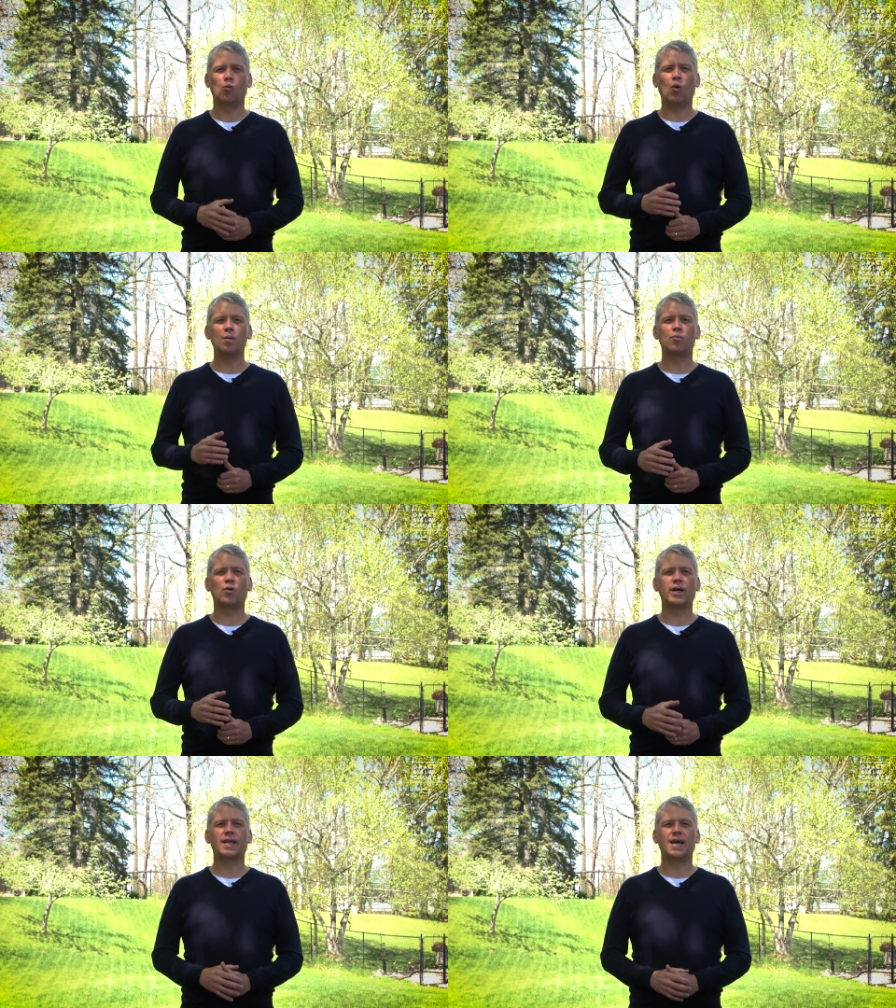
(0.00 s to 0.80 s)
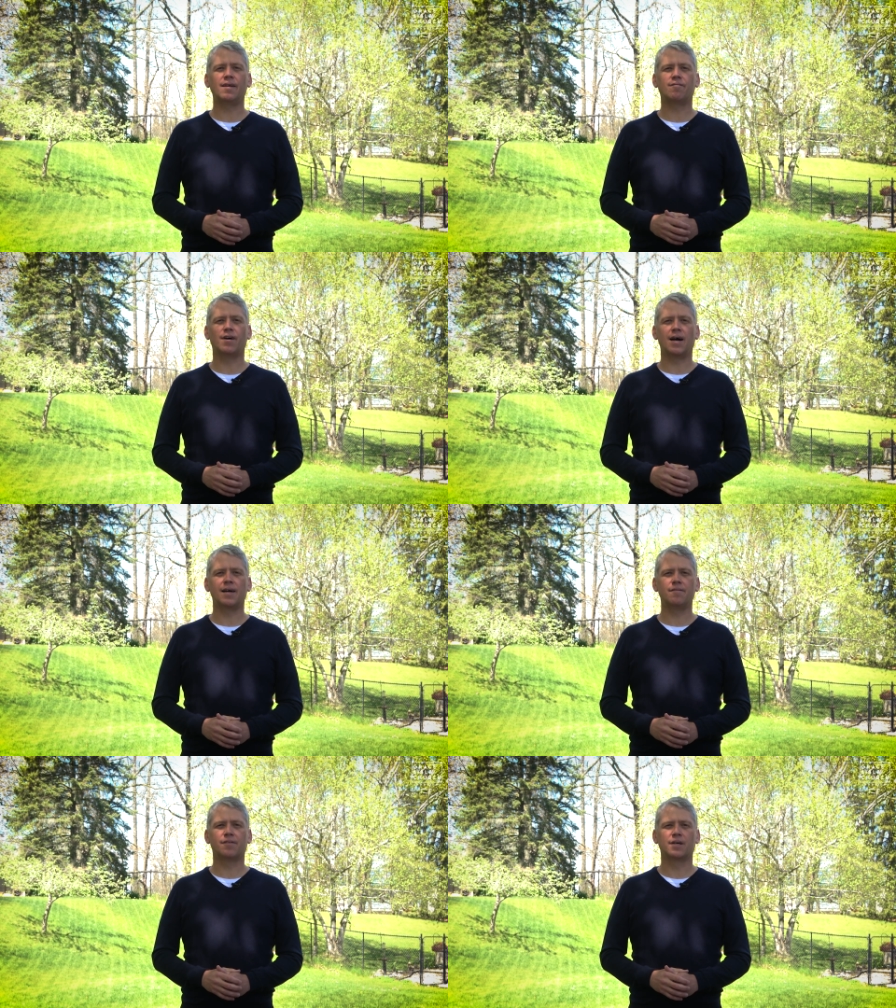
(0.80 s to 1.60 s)

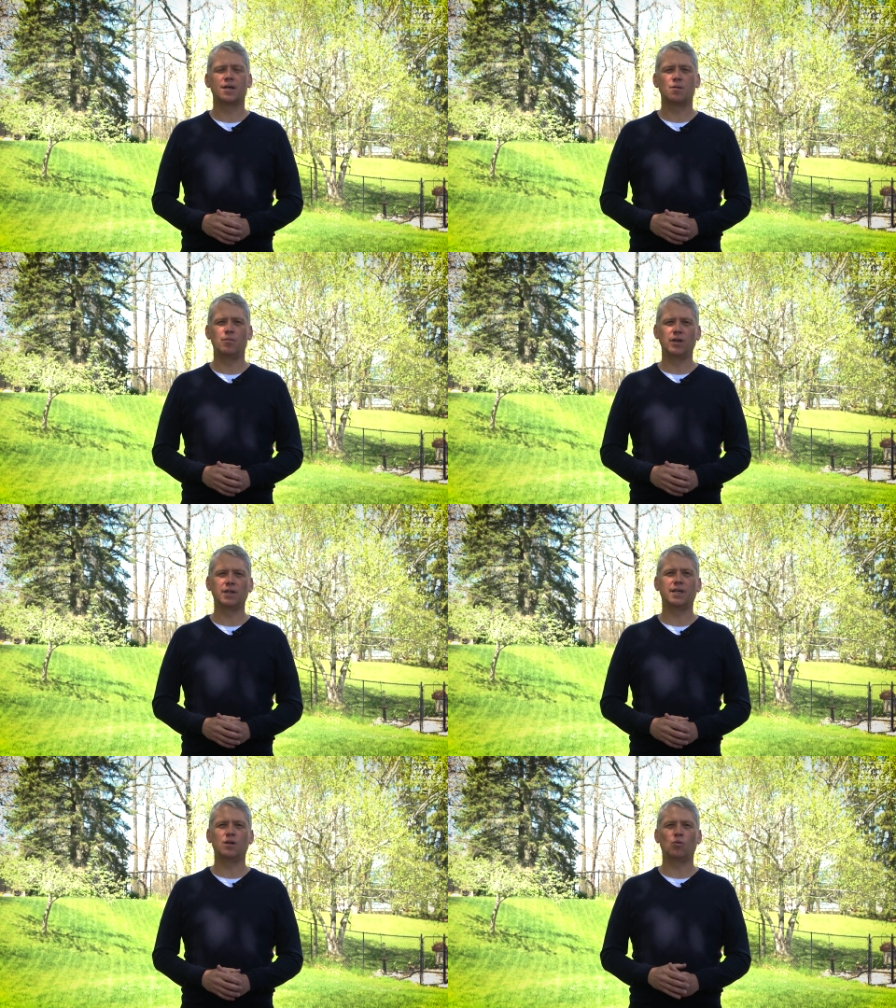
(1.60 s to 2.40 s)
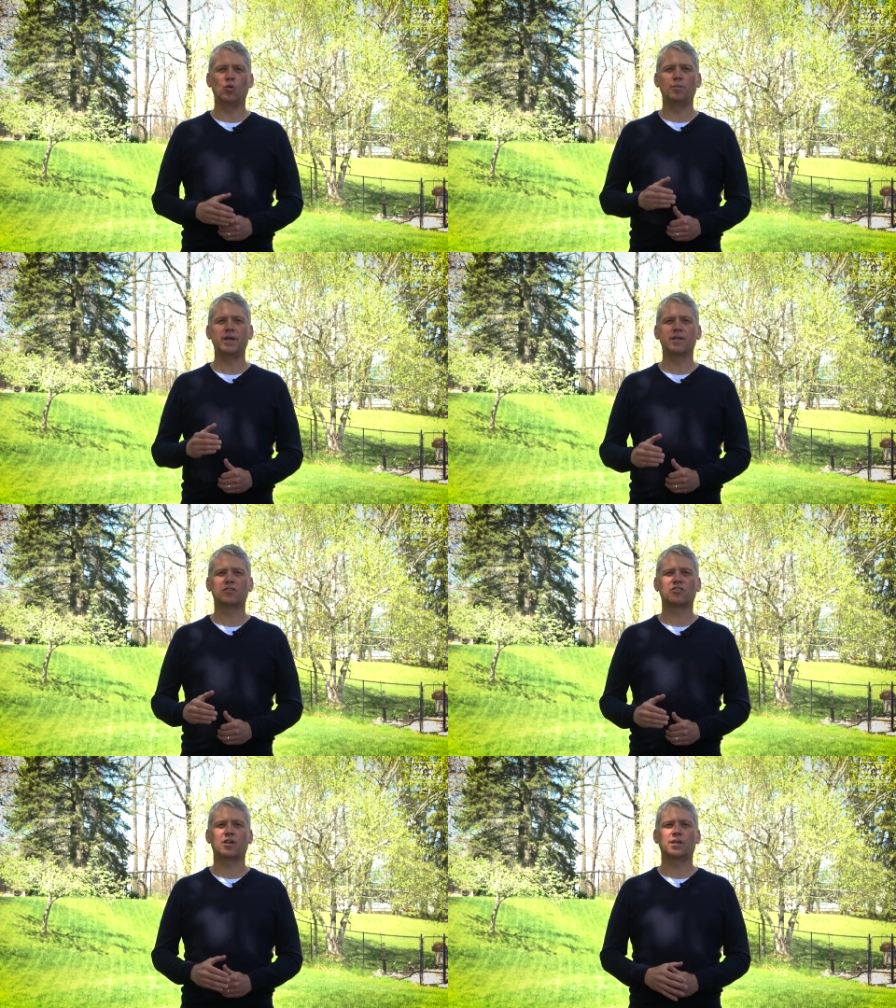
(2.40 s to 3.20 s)
$1.85 million will be the
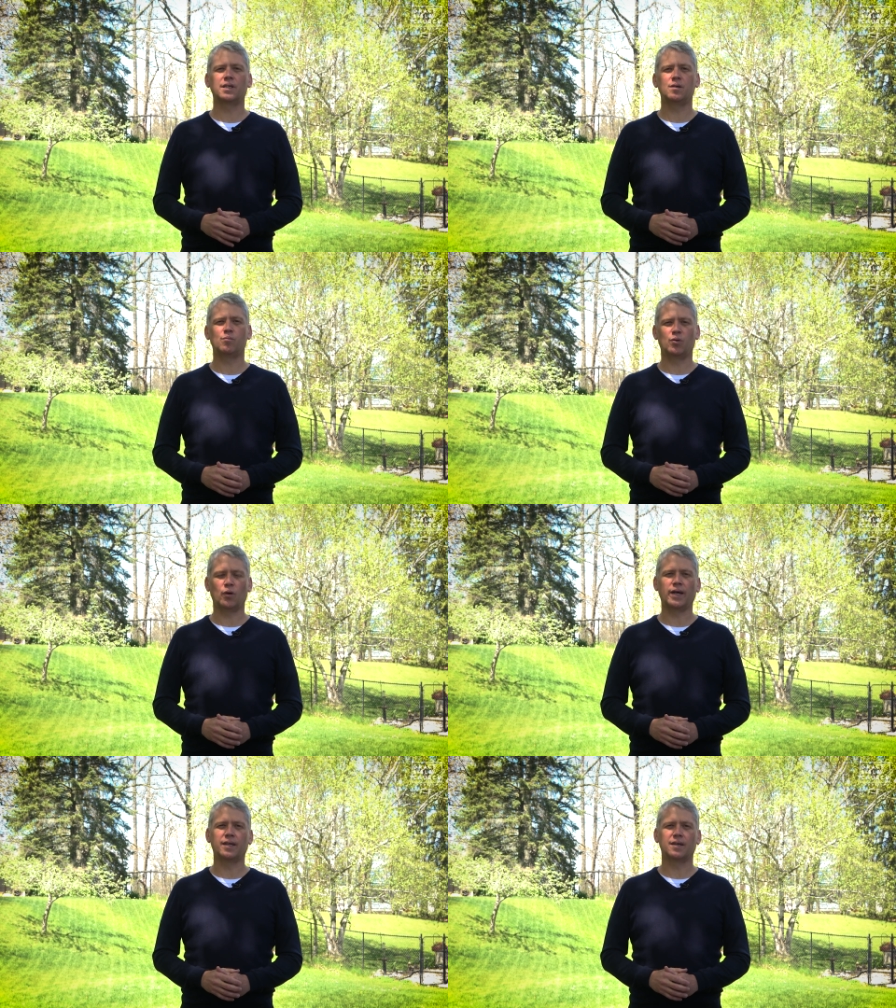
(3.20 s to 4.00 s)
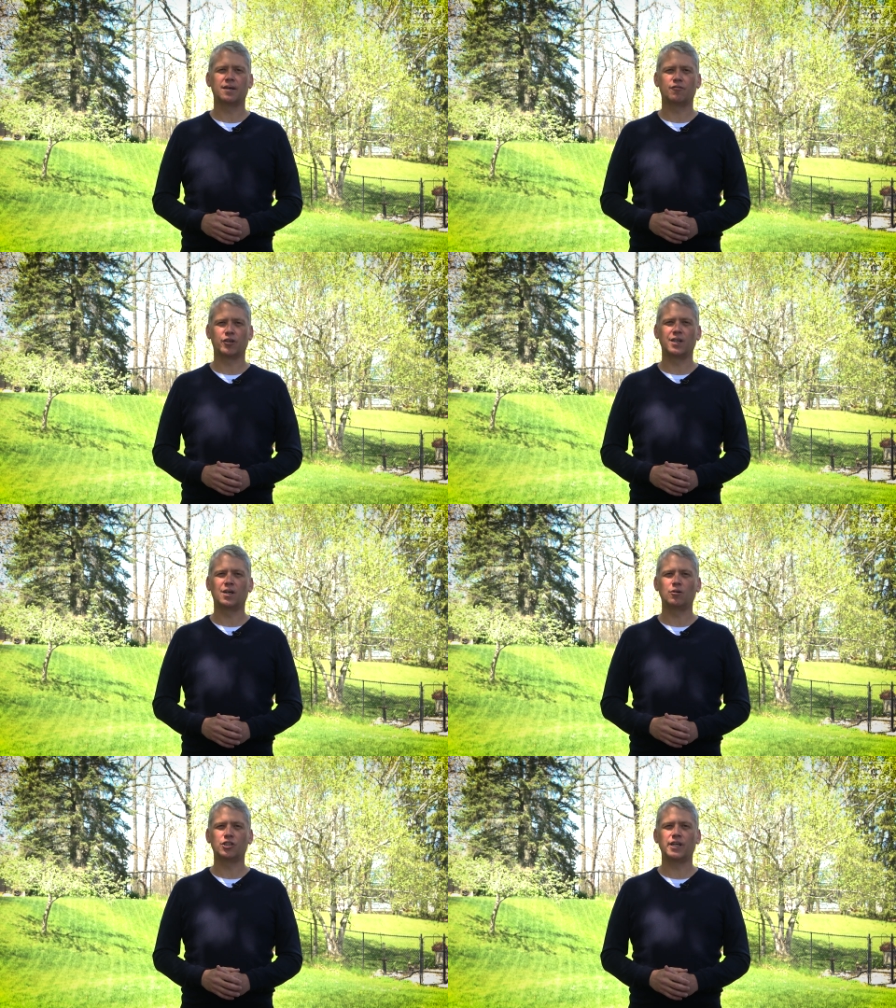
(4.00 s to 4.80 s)
starting point for
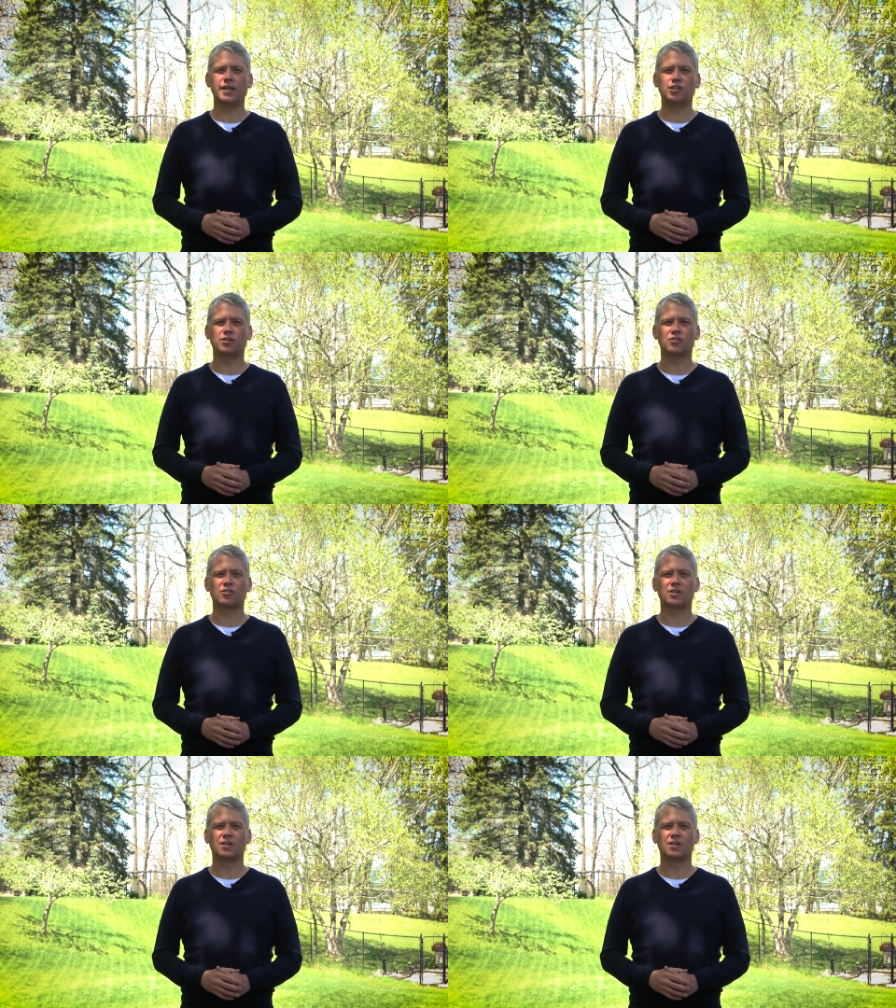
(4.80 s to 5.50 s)
negotiations.